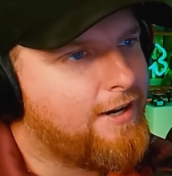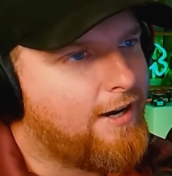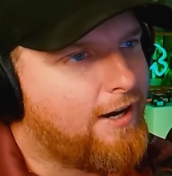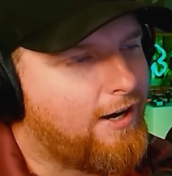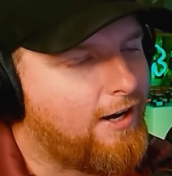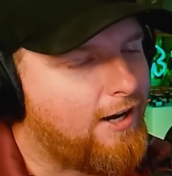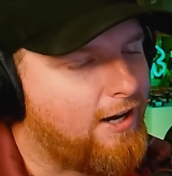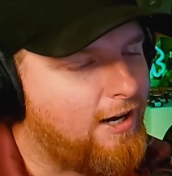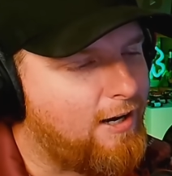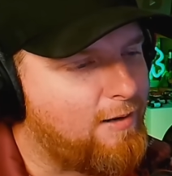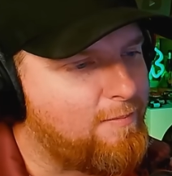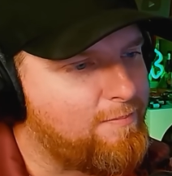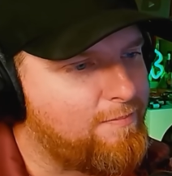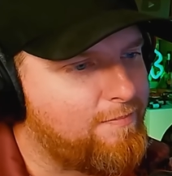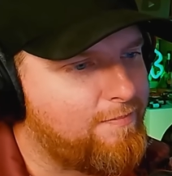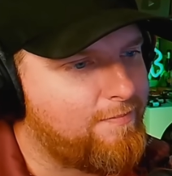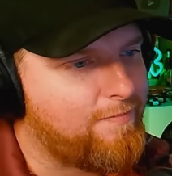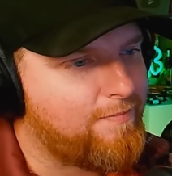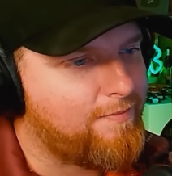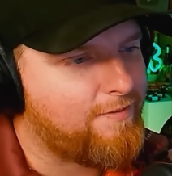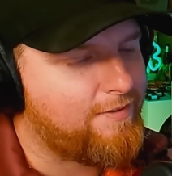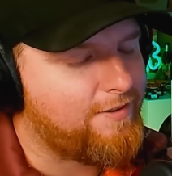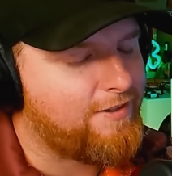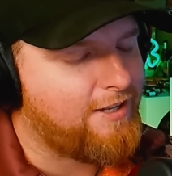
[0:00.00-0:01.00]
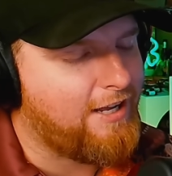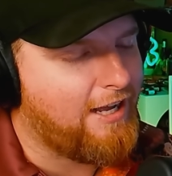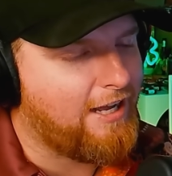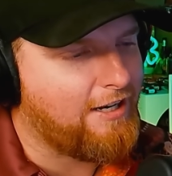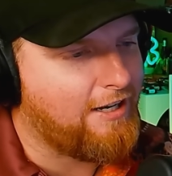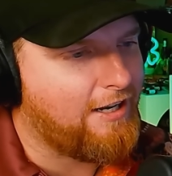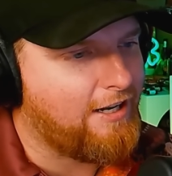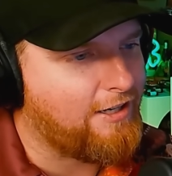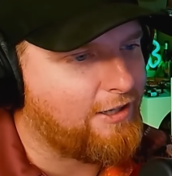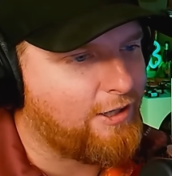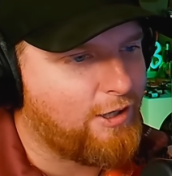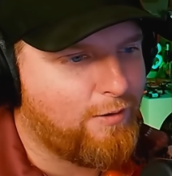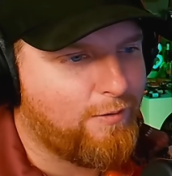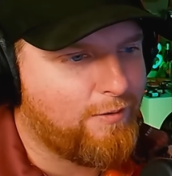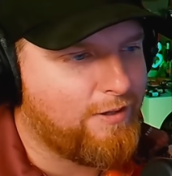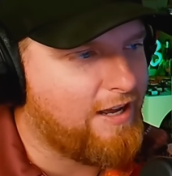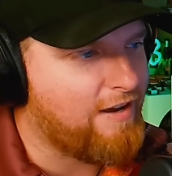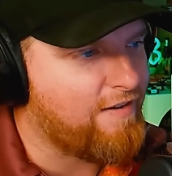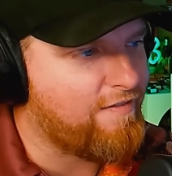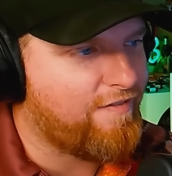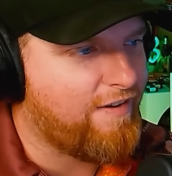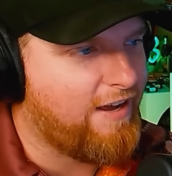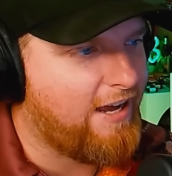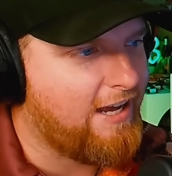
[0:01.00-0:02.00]
And go
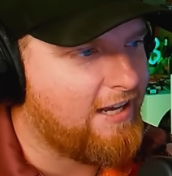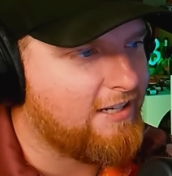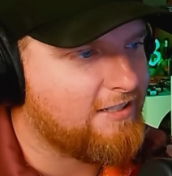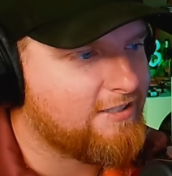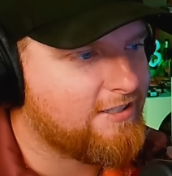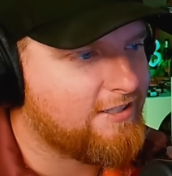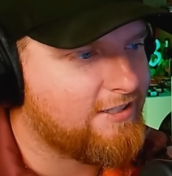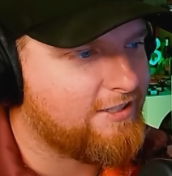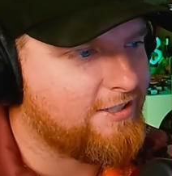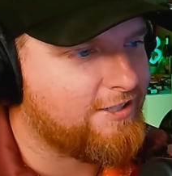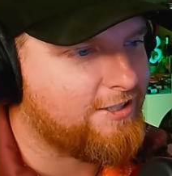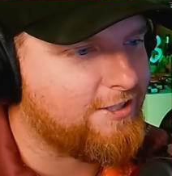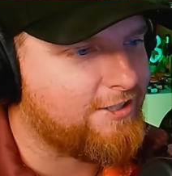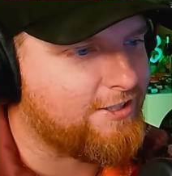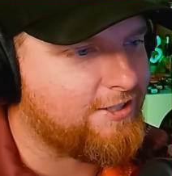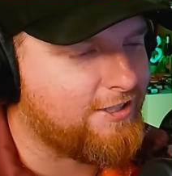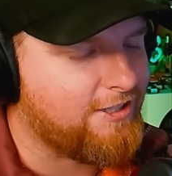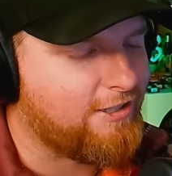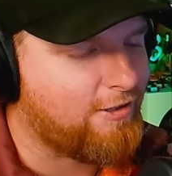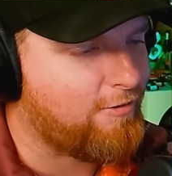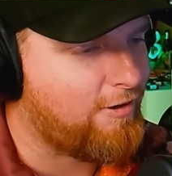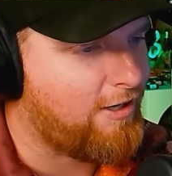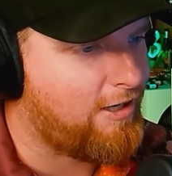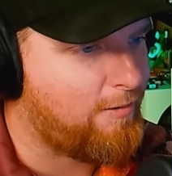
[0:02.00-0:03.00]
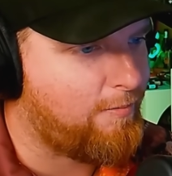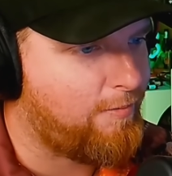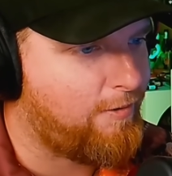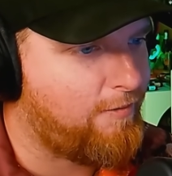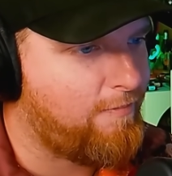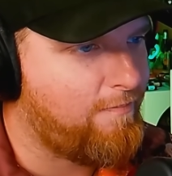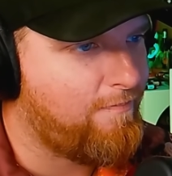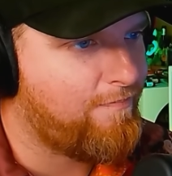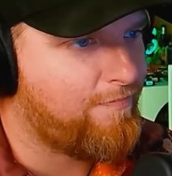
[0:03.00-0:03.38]
that fast is incredible.